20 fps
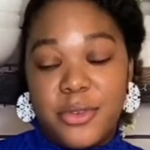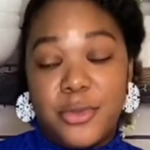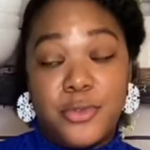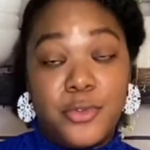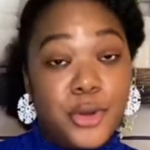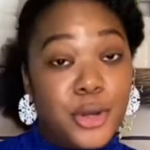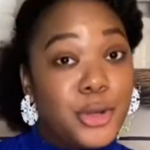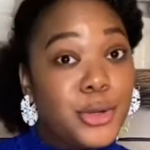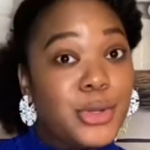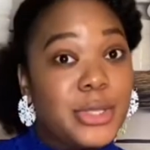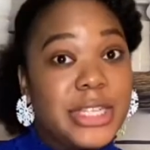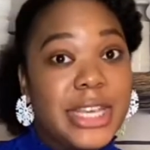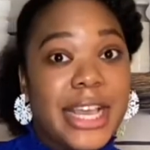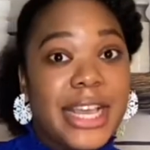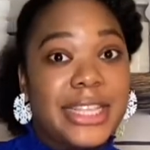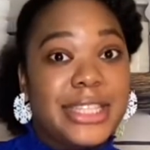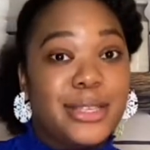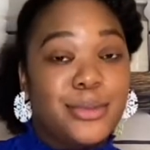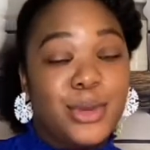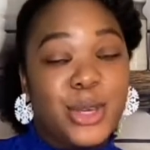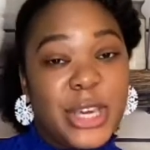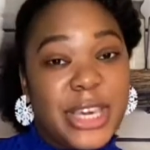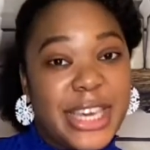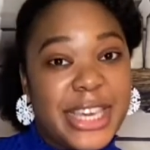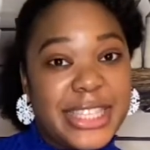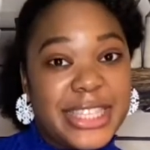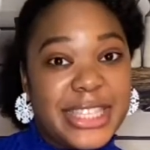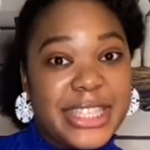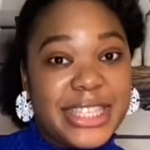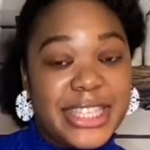fruit and some
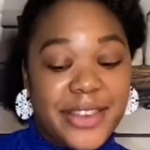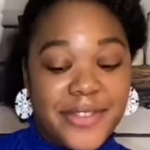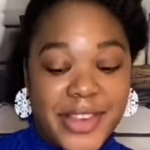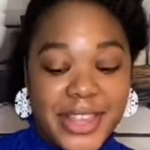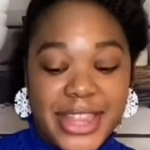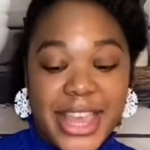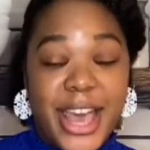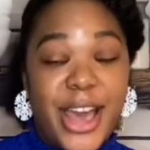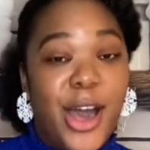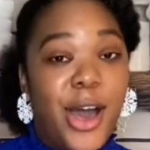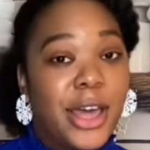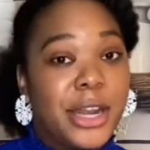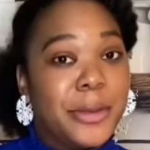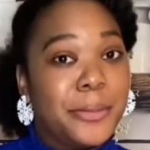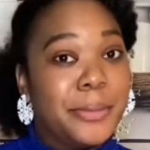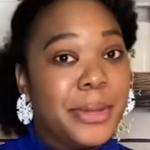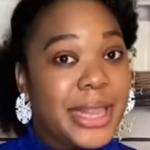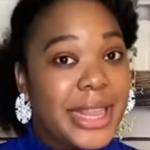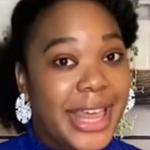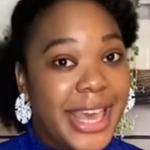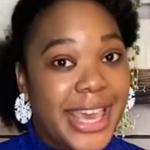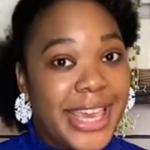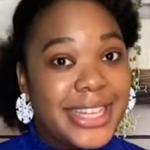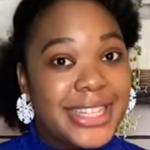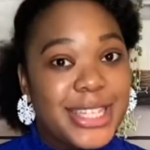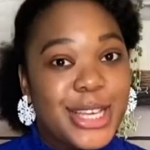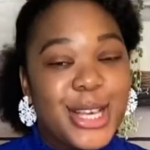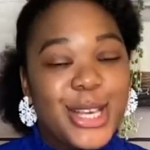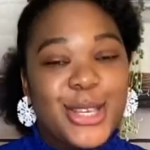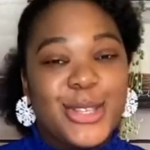cookies and stuff like that on a plate
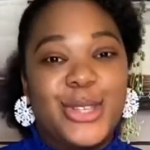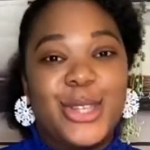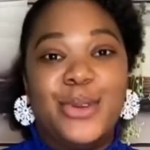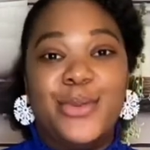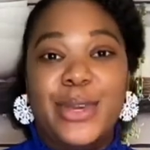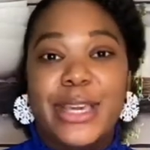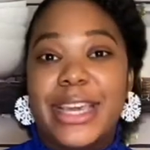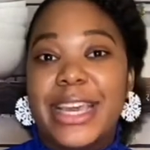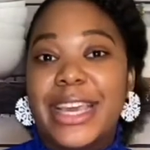so that we can